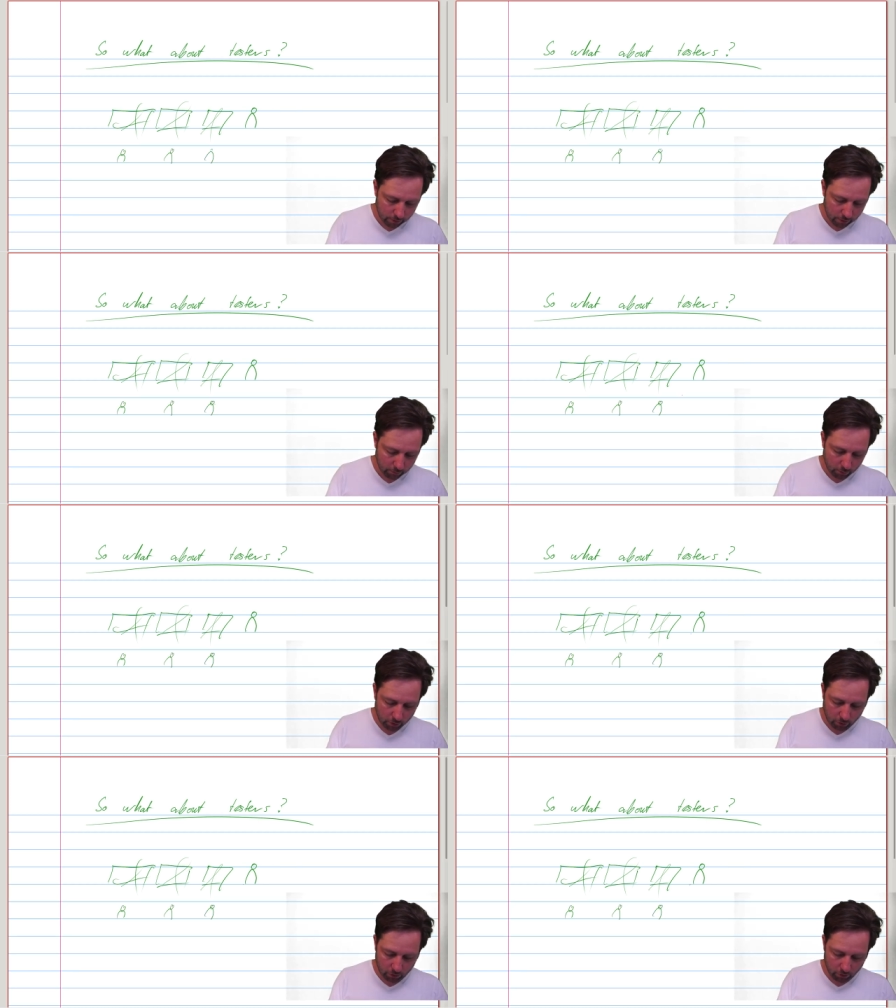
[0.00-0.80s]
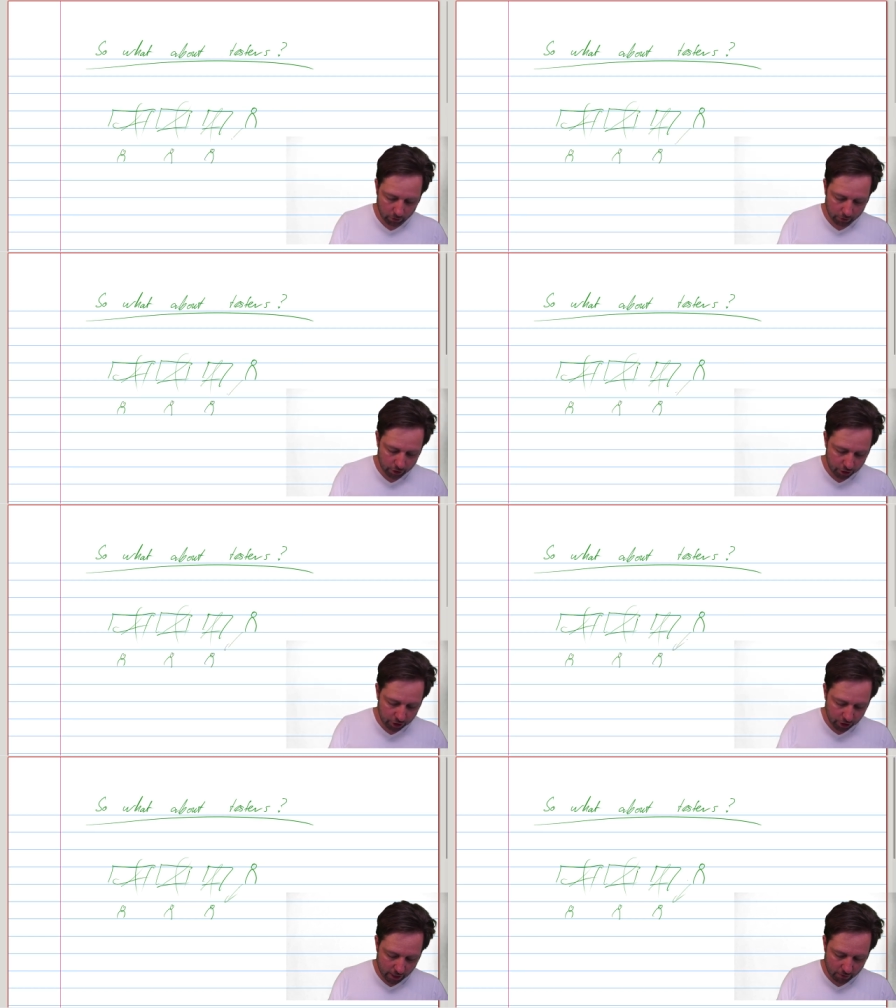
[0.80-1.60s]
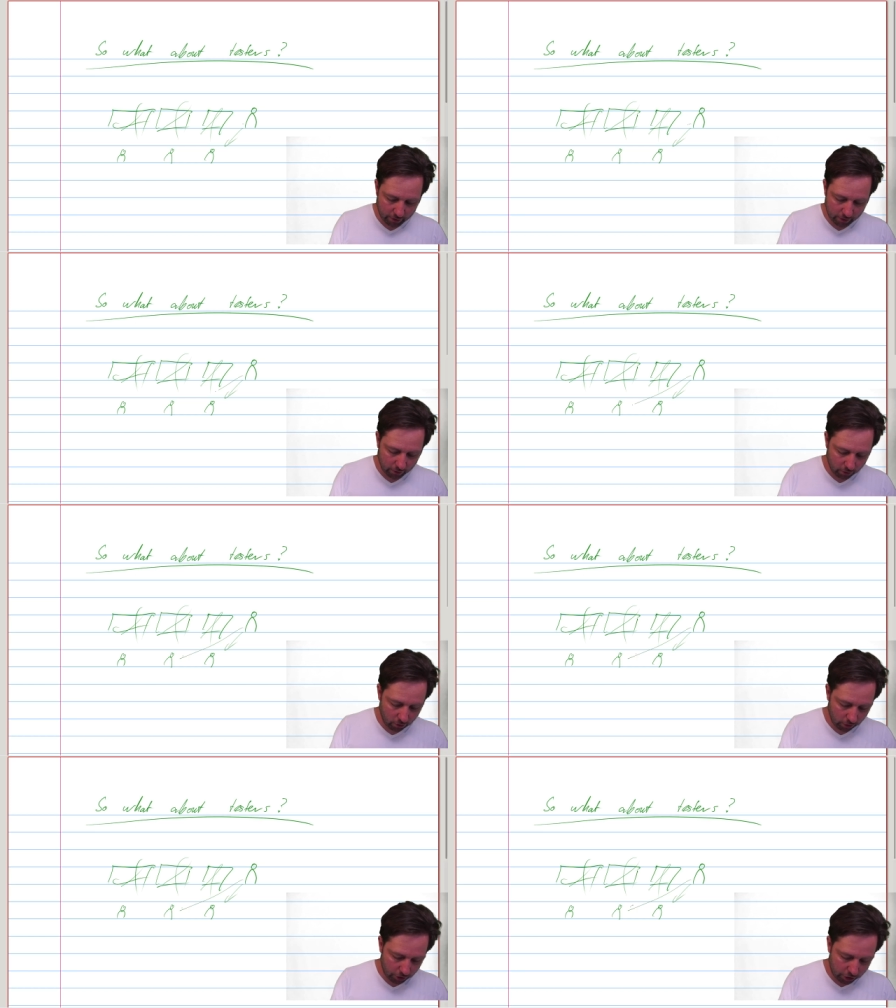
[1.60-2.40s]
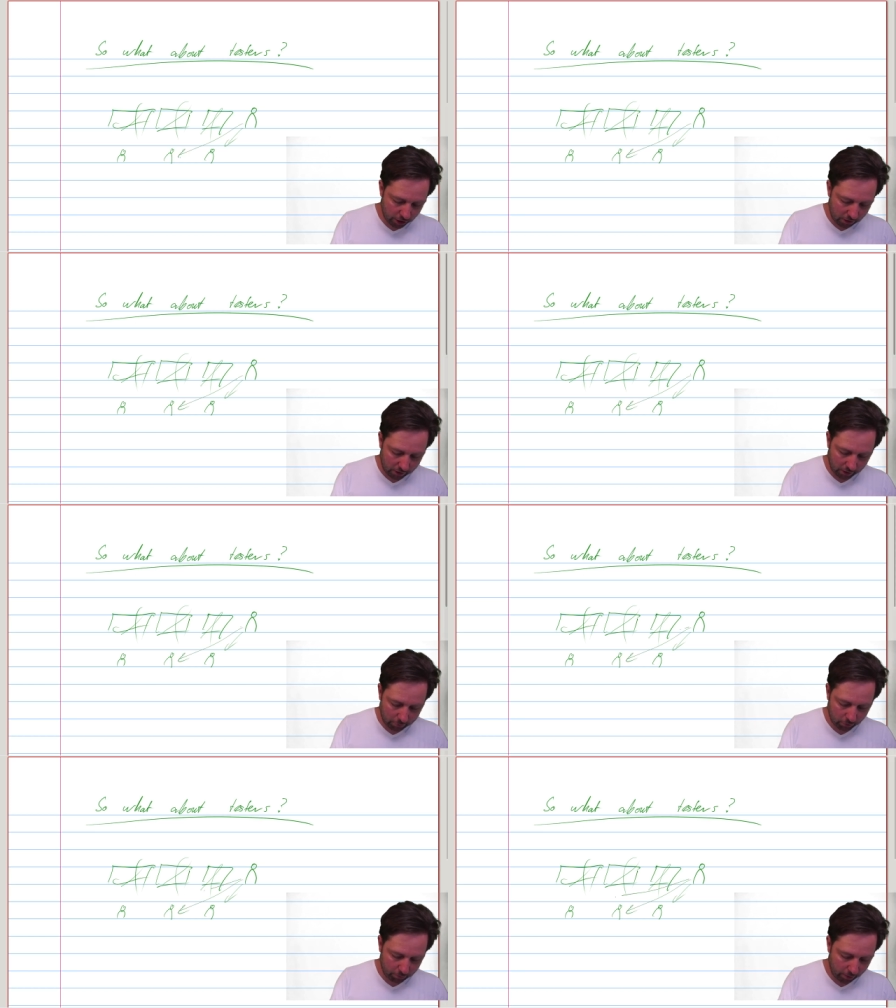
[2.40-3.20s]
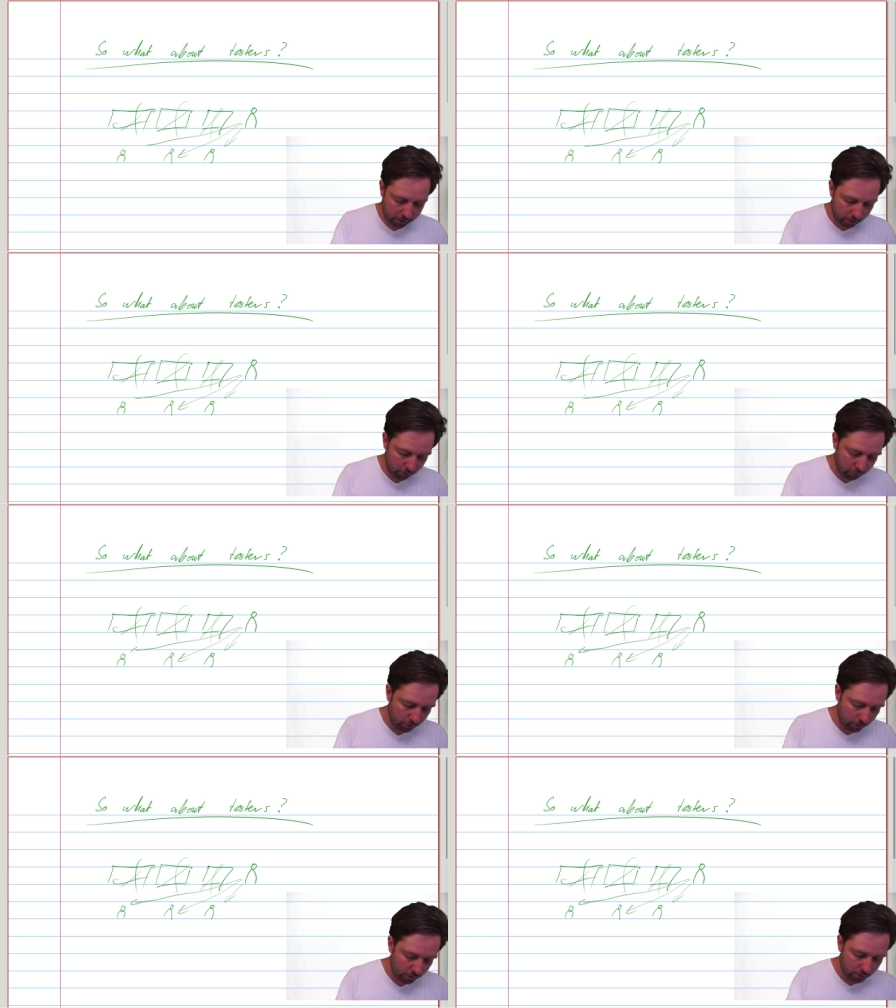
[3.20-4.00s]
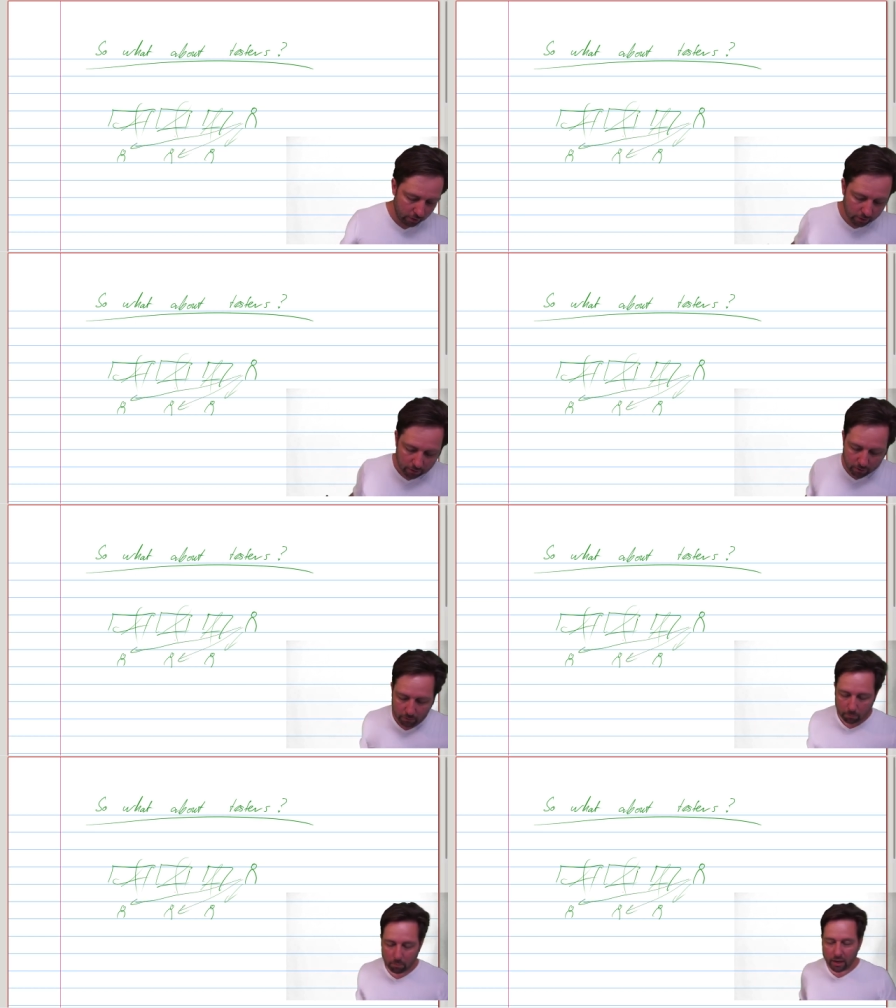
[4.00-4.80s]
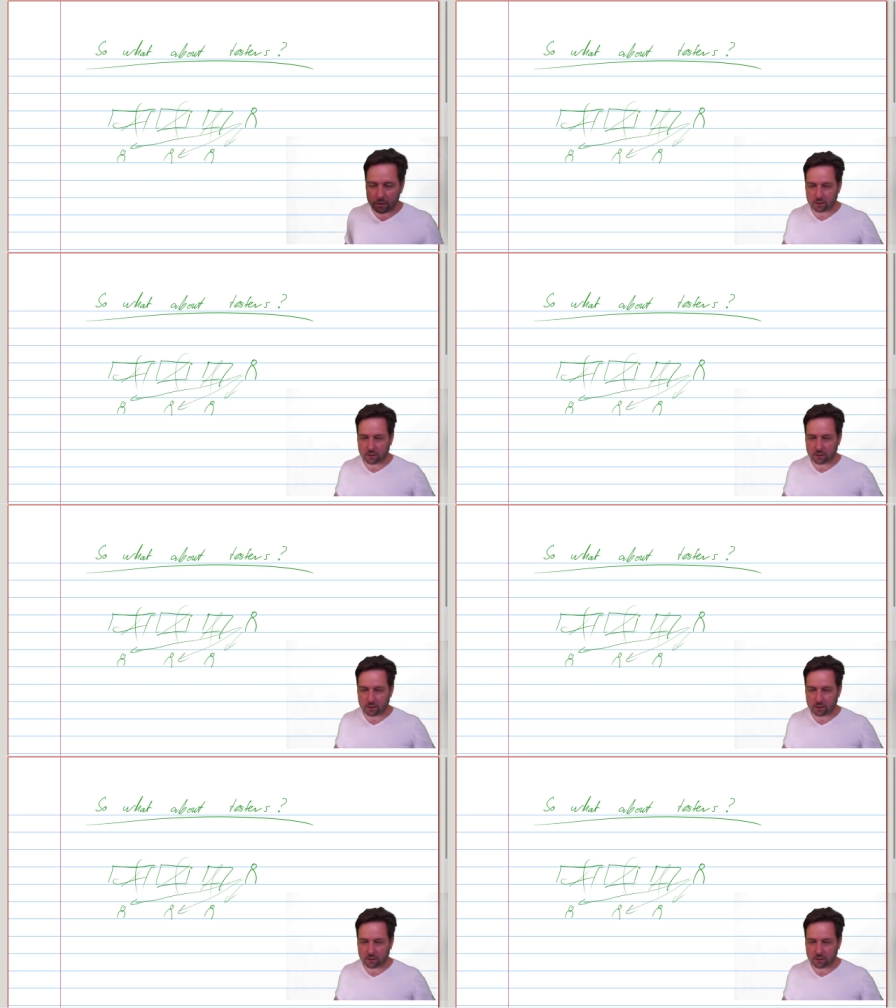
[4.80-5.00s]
They work on sharing their knowledge, sharing their perspective, being the